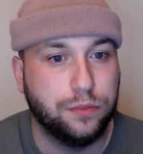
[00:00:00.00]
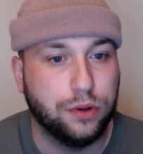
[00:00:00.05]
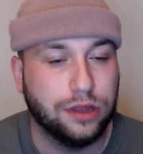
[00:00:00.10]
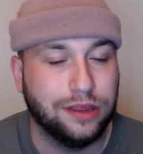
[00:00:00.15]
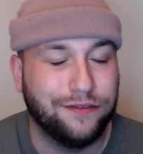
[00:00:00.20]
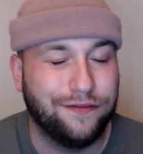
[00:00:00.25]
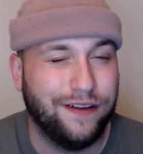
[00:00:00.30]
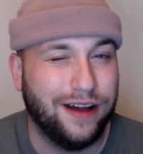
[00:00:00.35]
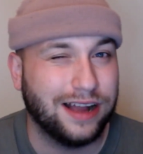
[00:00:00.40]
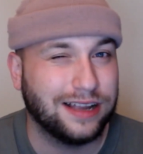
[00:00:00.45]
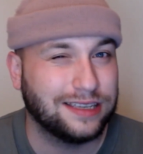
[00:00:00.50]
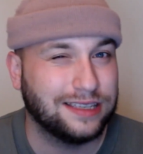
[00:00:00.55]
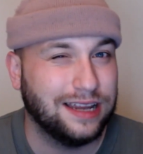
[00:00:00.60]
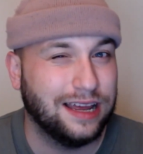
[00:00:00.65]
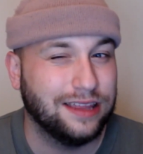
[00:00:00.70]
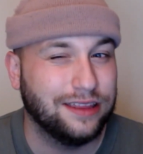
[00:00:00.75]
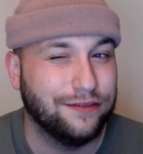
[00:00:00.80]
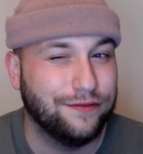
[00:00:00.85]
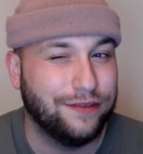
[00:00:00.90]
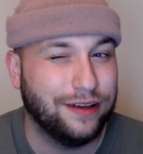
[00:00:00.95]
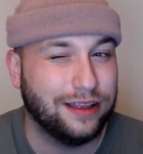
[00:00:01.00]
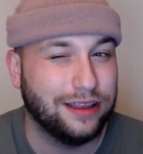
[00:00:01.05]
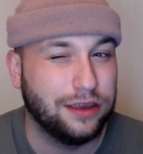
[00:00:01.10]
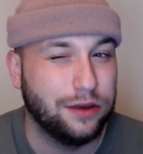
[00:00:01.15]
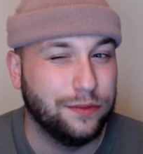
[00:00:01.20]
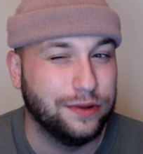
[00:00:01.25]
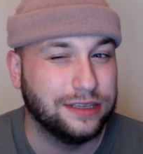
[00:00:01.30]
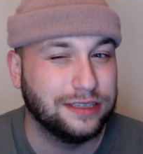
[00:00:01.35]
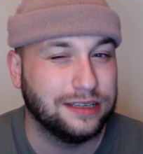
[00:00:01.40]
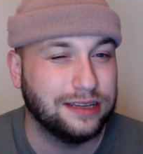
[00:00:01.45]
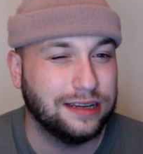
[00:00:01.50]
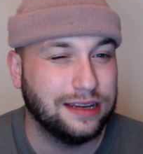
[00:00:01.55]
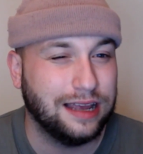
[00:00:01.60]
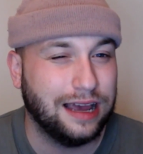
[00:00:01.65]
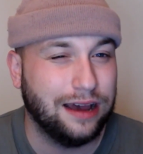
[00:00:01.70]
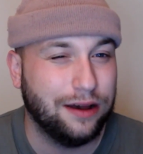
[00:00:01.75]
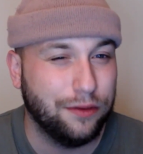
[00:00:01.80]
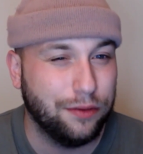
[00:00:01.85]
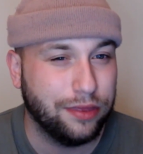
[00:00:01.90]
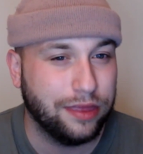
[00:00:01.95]
But the fact that the value isn't
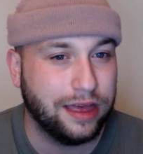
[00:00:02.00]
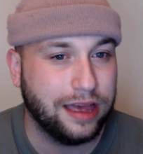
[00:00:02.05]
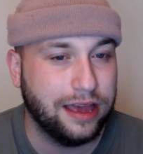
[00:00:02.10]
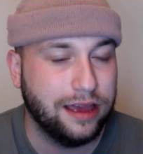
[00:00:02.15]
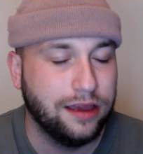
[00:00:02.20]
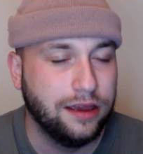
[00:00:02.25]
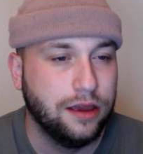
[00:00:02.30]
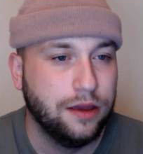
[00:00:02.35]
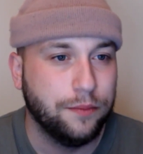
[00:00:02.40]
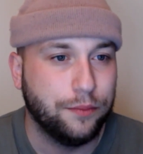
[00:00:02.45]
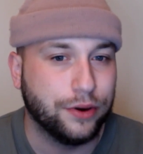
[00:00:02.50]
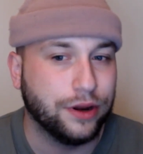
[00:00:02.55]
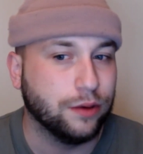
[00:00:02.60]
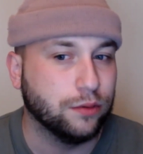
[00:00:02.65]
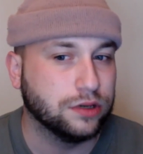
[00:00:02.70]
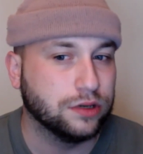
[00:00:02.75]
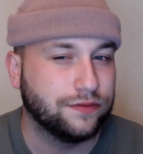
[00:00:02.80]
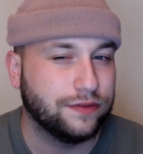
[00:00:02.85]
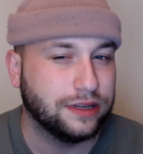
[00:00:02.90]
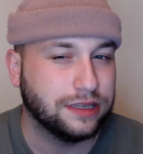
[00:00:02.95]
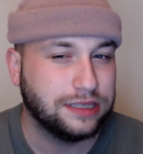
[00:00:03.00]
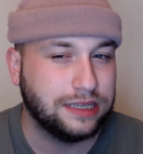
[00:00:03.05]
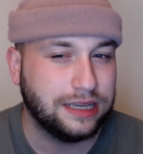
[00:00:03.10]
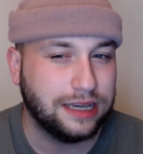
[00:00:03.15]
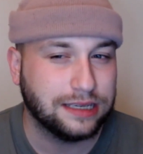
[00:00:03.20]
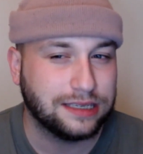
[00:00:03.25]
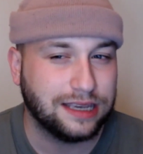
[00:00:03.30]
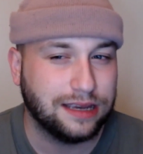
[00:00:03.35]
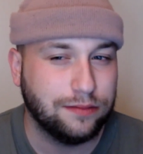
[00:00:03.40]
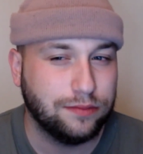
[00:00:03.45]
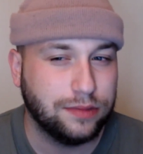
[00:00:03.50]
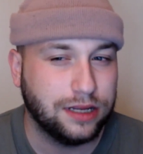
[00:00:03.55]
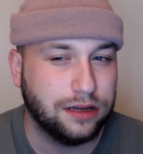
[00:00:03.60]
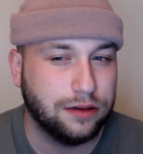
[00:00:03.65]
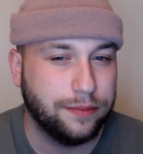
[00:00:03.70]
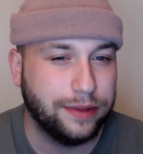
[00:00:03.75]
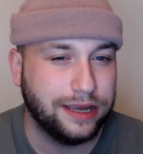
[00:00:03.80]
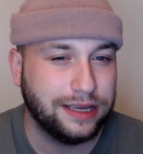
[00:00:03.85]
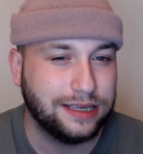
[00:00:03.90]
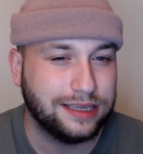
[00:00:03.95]
out there, but it was for the TSM deal,
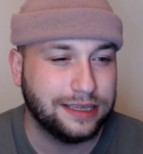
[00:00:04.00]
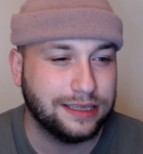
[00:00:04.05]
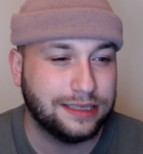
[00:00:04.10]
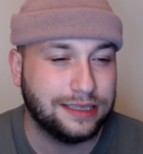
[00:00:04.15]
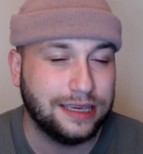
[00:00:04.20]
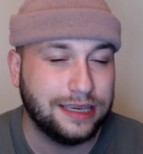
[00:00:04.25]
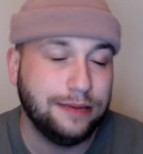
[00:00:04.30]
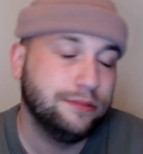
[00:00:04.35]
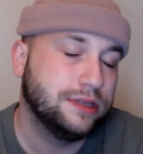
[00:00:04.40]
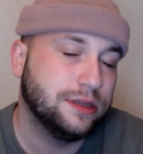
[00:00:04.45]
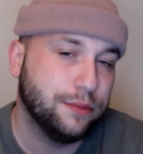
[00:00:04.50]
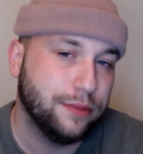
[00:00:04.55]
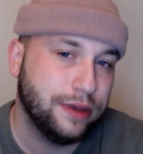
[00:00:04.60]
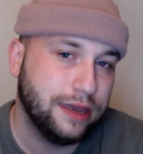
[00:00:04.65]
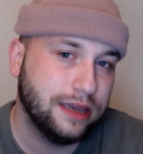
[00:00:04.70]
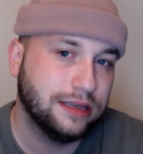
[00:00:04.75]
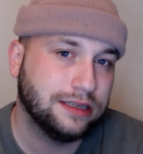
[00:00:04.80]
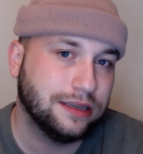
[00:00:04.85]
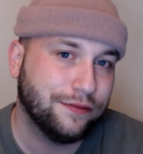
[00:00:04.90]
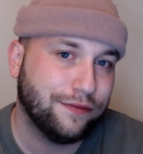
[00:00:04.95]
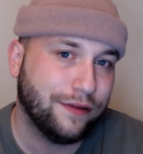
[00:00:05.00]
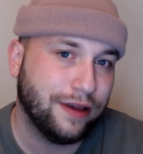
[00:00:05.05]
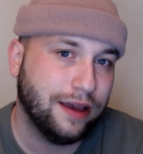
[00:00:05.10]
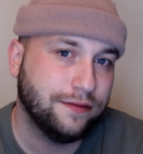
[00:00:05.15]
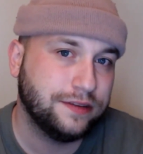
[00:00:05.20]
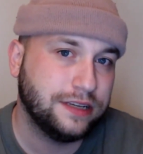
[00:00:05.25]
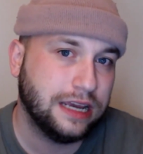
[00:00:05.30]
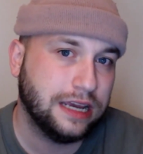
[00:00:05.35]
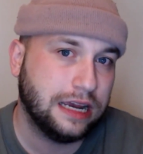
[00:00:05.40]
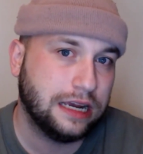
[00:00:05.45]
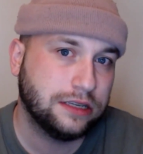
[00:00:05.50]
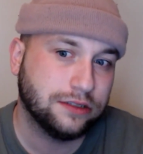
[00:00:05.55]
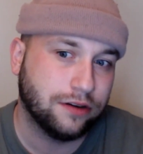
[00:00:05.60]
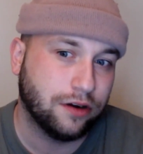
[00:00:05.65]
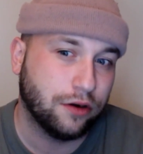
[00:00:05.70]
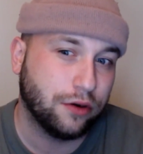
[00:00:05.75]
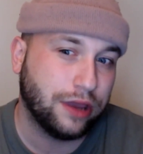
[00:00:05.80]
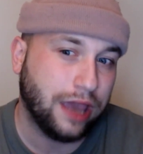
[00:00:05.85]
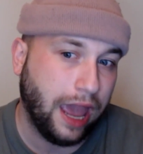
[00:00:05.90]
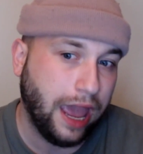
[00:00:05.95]
makes it seem to me as if FTX are
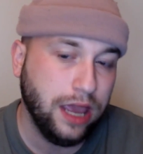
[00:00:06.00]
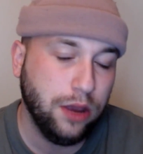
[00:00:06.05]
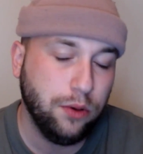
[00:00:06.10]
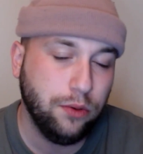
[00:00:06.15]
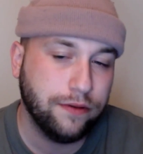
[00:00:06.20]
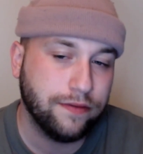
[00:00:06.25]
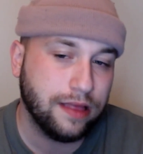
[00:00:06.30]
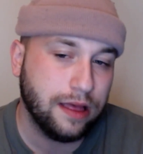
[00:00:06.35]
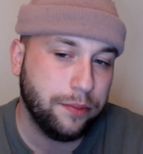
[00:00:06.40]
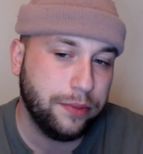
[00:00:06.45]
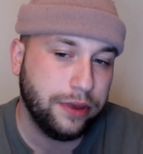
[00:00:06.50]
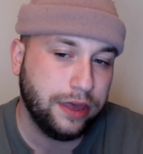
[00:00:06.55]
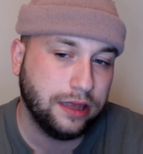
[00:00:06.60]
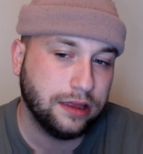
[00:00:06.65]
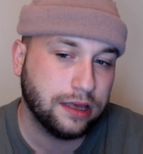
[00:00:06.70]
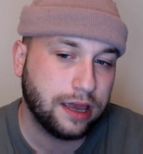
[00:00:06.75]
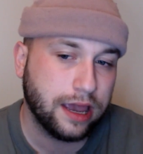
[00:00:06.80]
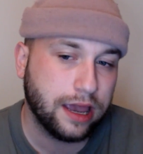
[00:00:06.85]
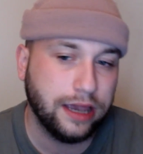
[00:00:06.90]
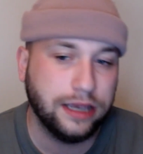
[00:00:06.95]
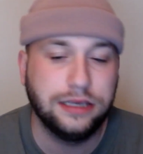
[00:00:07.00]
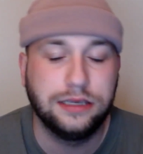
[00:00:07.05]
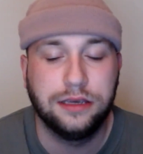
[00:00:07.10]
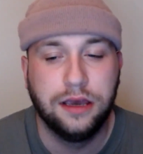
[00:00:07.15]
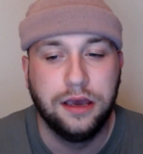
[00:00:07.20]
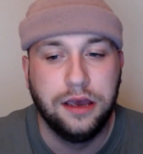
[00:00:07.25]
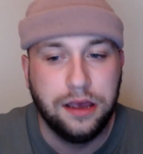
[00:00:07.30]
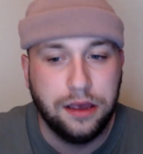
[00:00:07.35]
okay with that being the case.